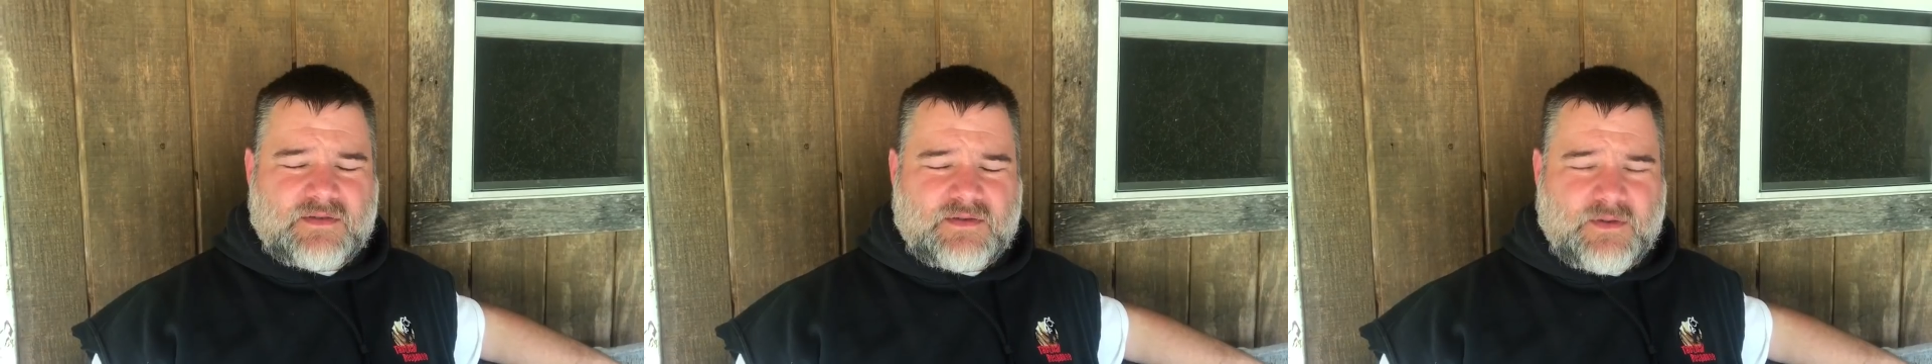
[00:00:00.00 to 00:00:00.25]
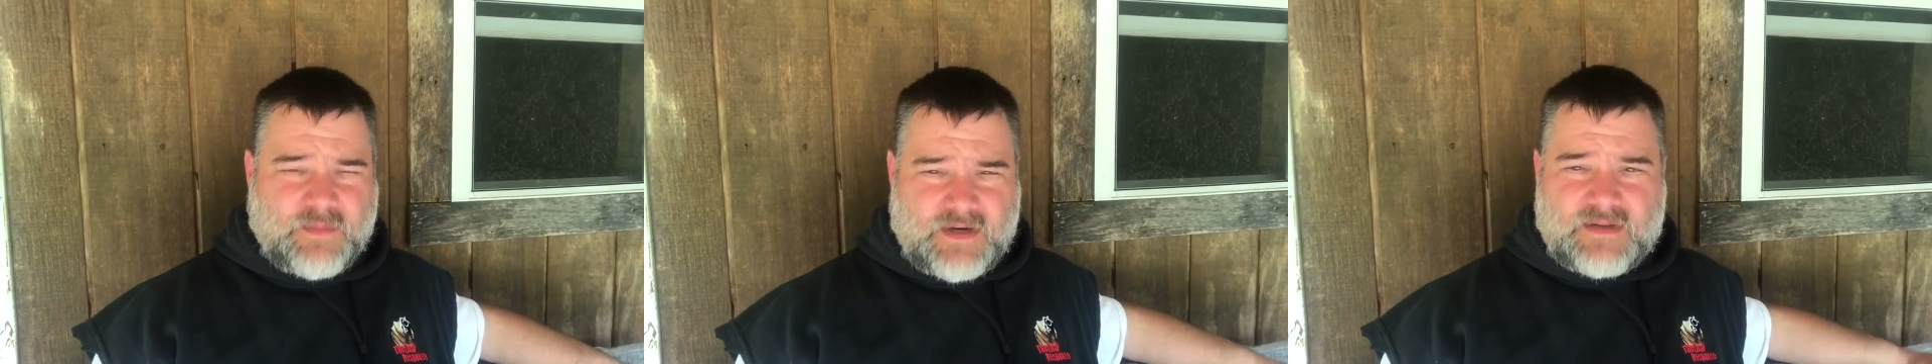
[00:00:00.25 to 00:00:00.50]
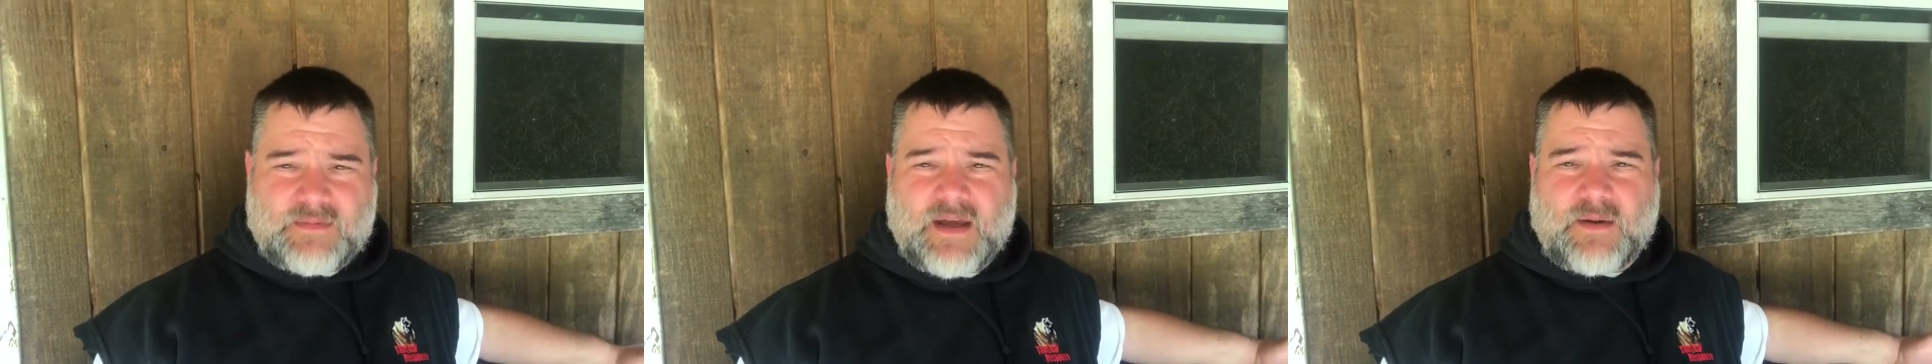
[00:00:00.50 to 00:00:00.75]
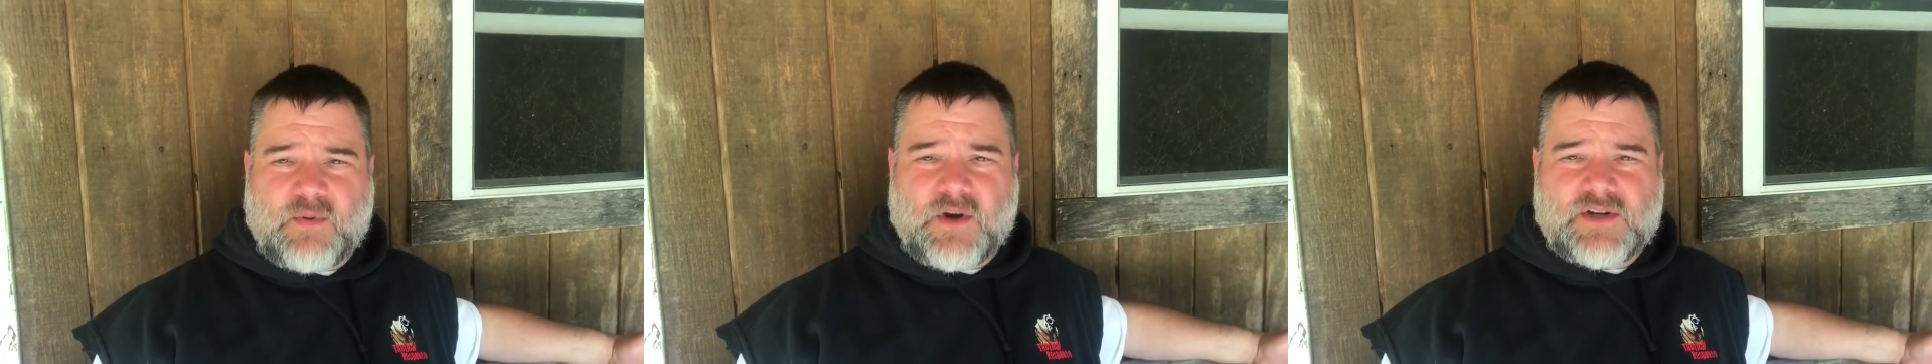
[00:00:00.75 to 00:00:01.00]
tremendous
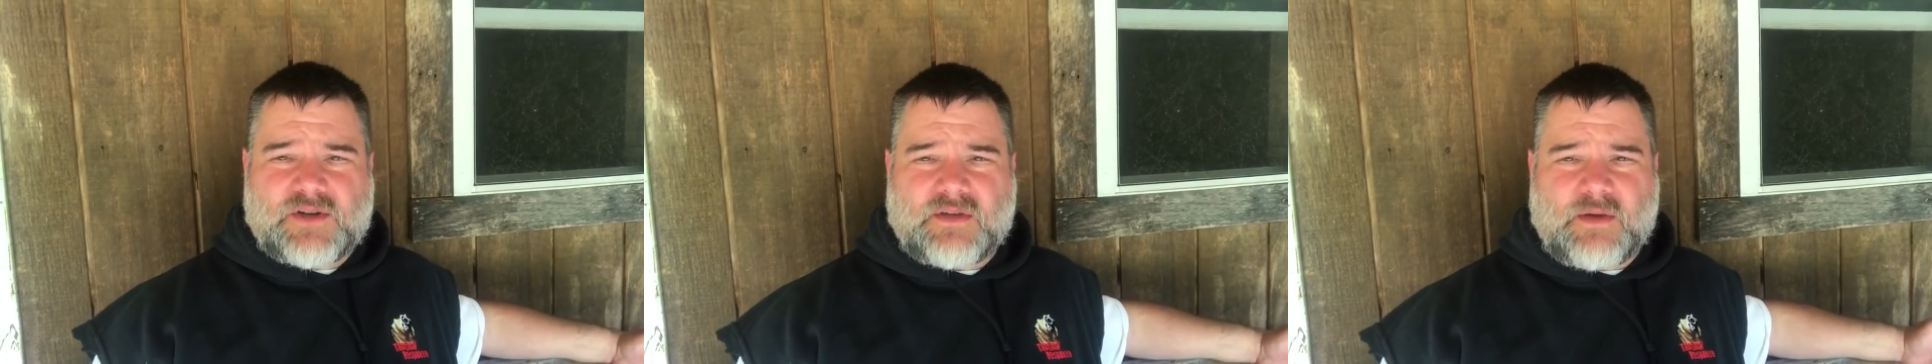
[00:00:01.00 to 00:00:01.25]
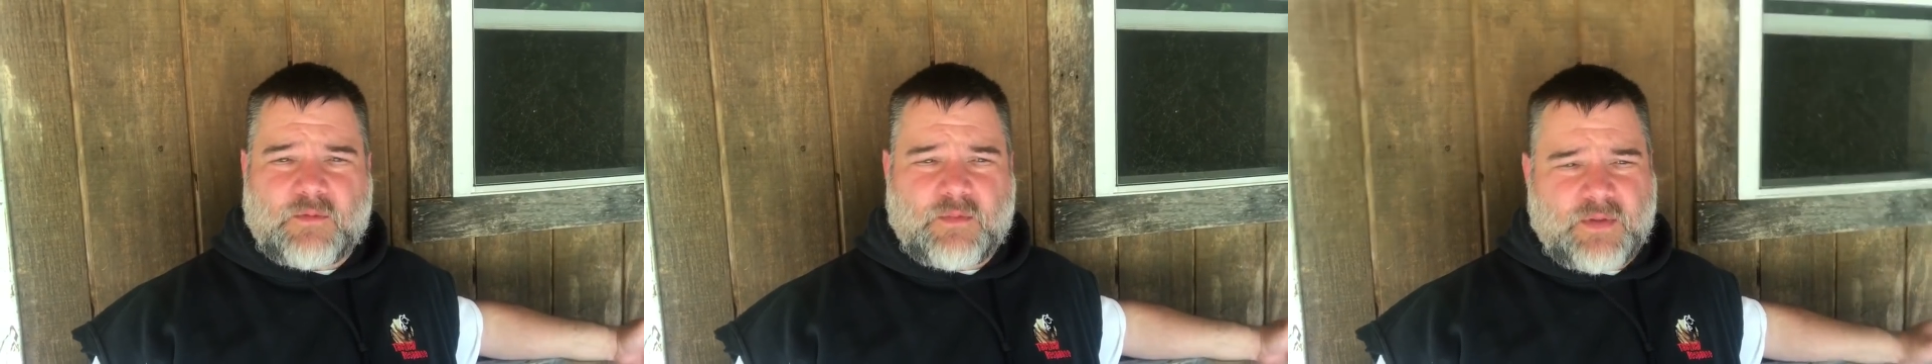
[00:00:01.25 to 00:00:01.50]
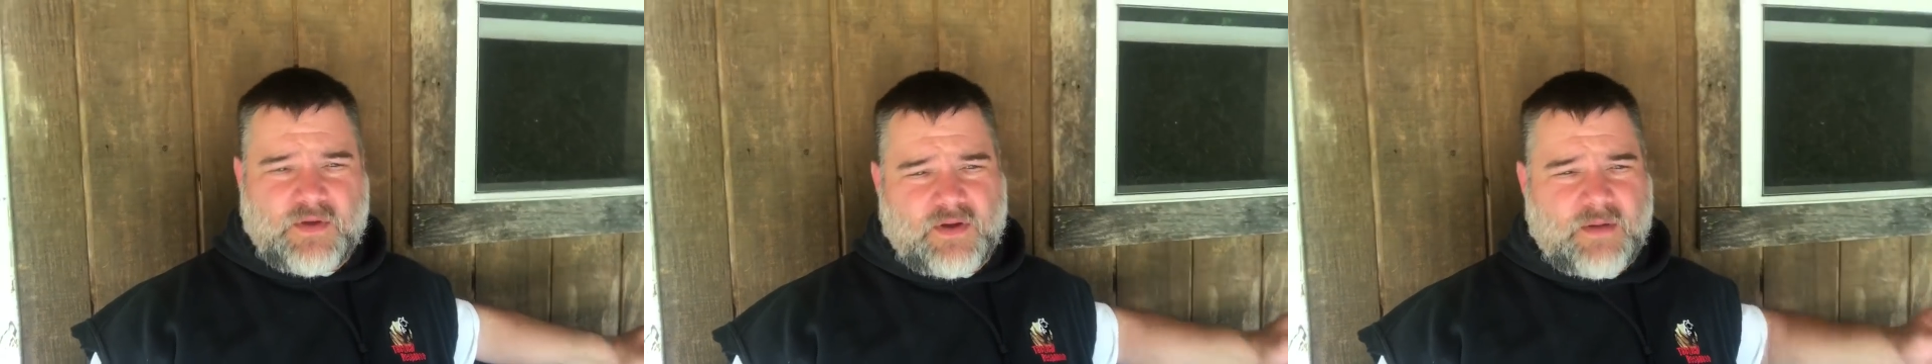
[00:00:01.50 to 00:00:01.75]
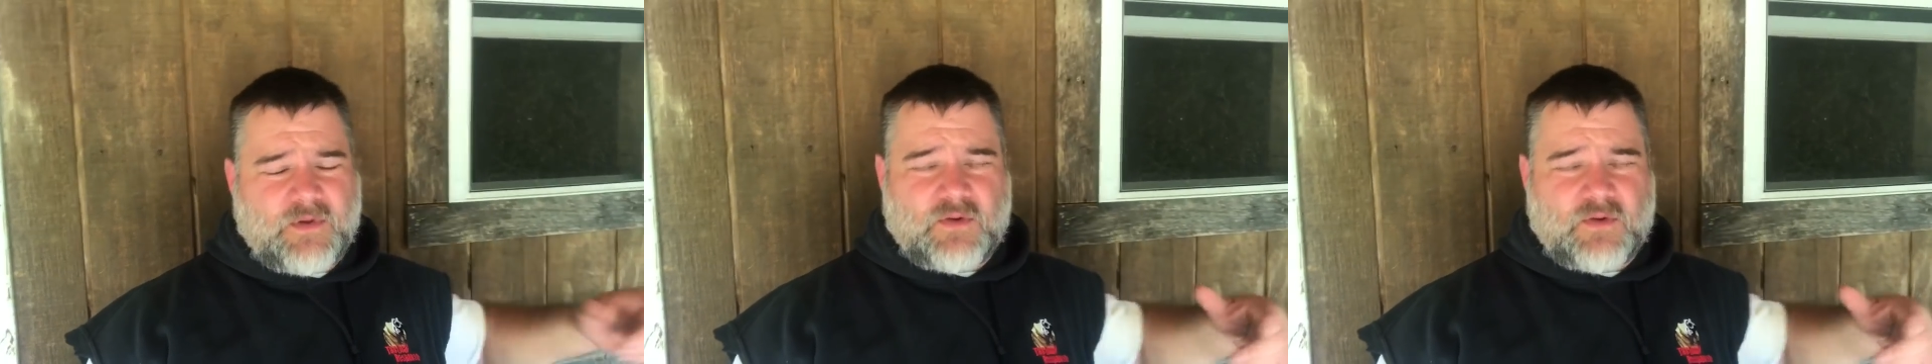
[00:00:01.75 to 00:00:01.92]
amount of pressure that will build up